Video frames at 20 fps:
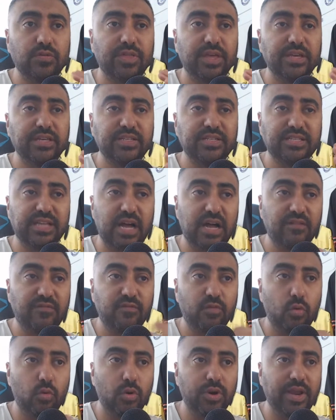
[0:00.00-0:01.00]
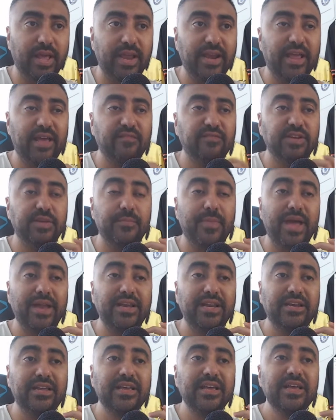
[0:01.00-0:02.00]
their star forward and have
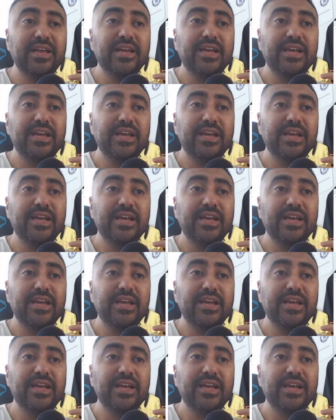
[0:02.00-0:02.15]
demanded